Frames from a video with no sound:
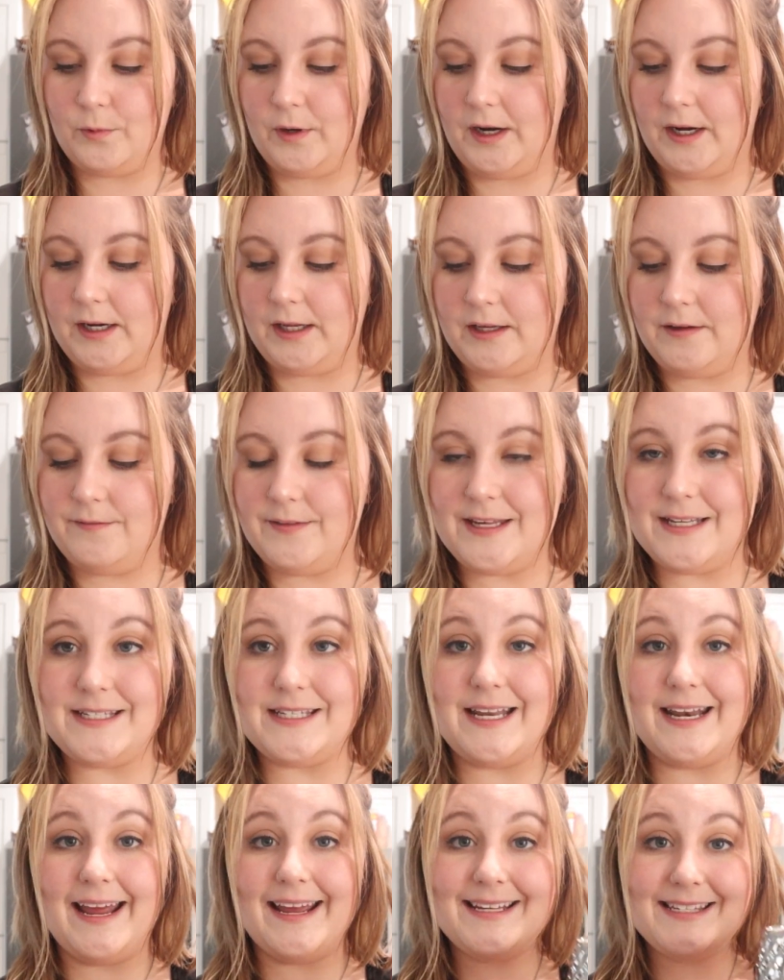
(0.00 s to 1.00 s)
We're gonna give
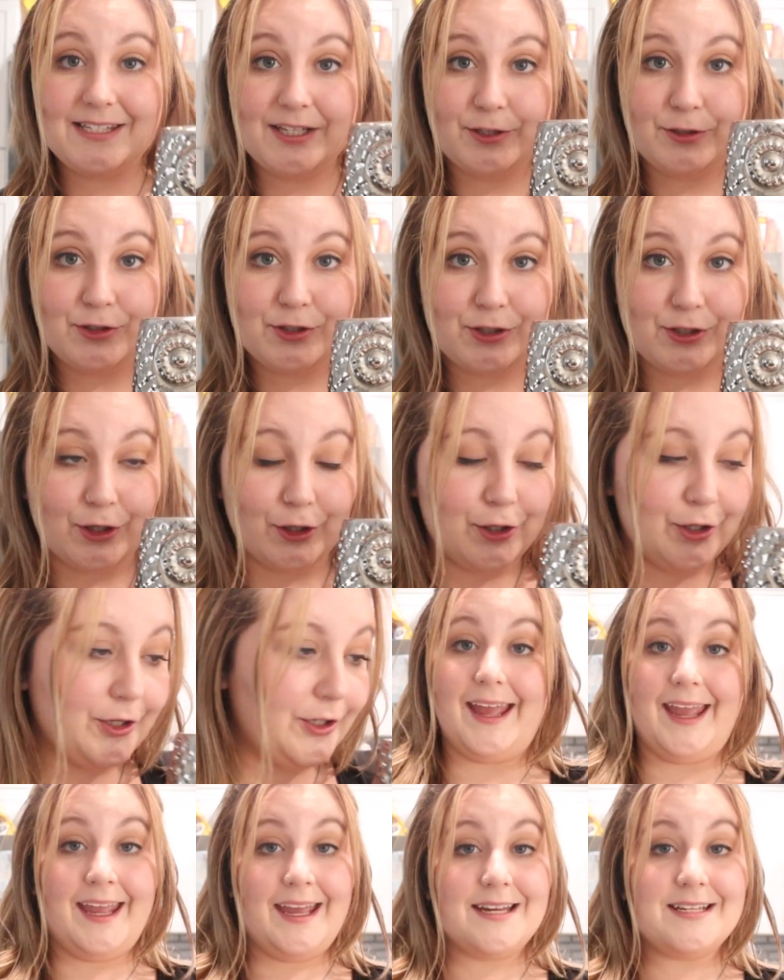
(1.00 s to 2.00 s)
this a nice little
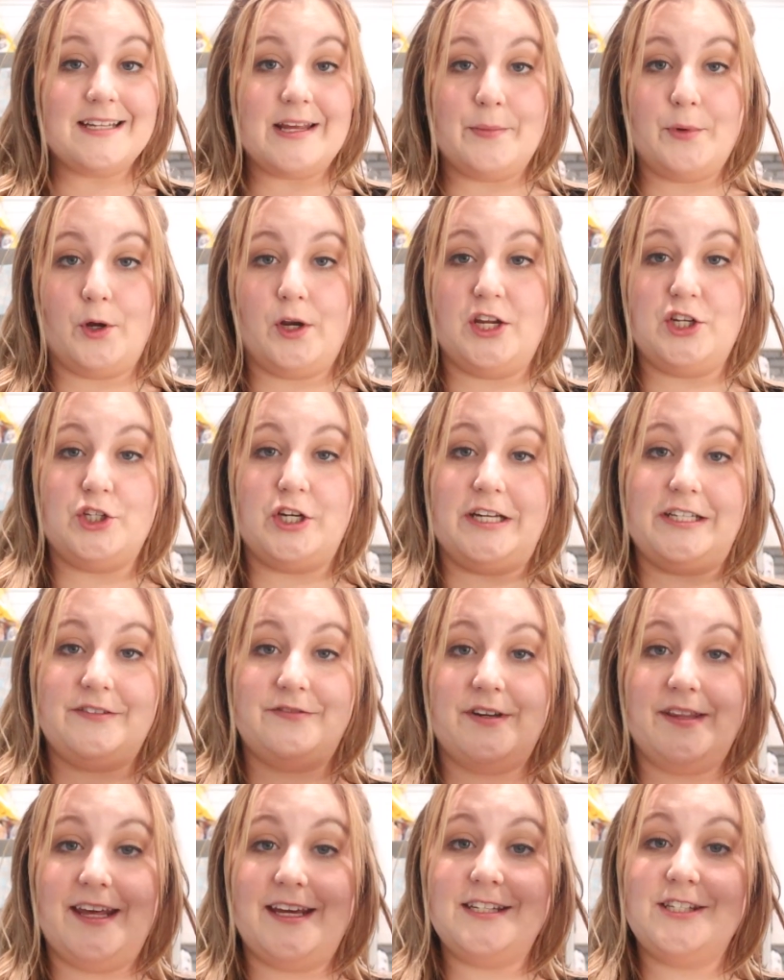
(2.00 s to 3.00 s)
stir, and I'm gonna
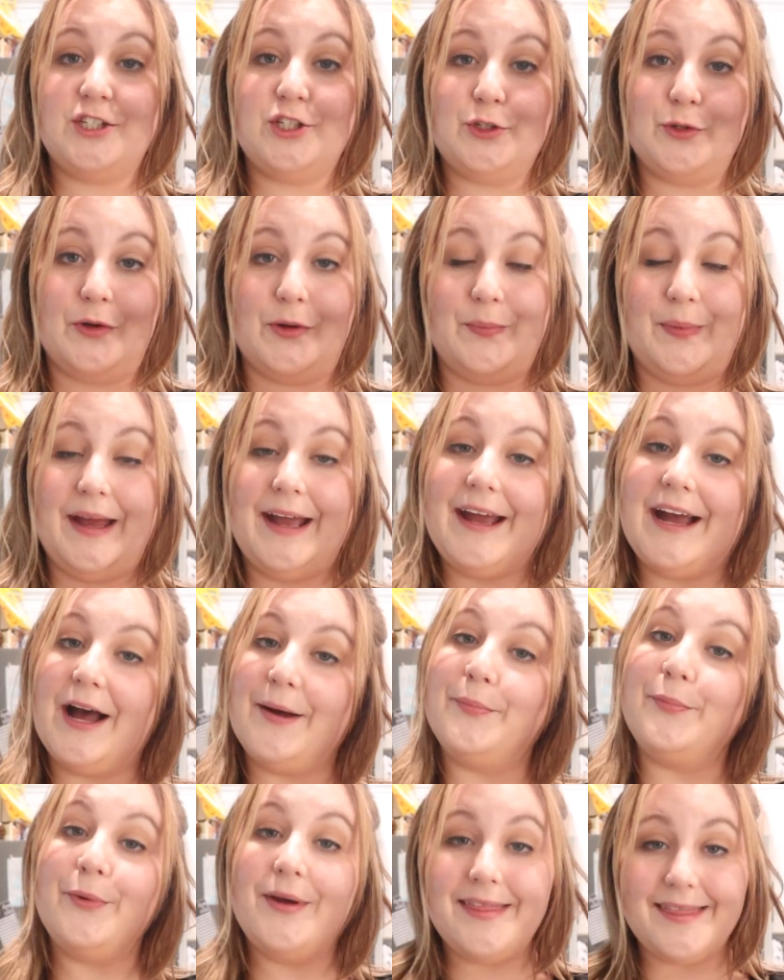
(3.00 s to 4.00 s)
transfer this to a big
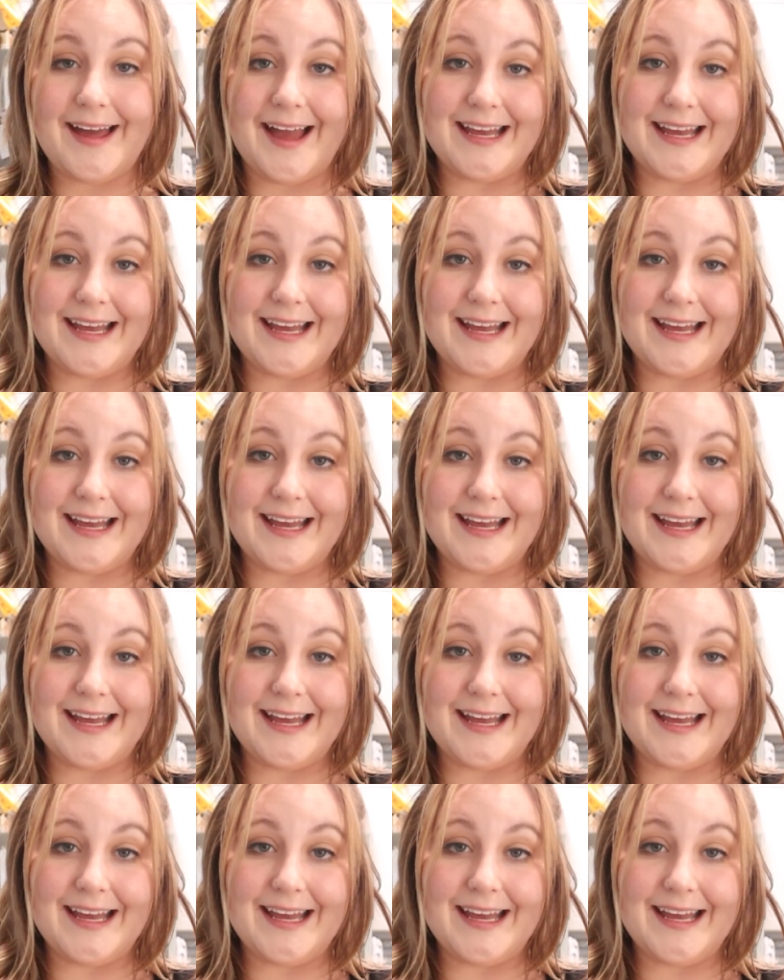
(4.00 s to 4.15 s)
cup with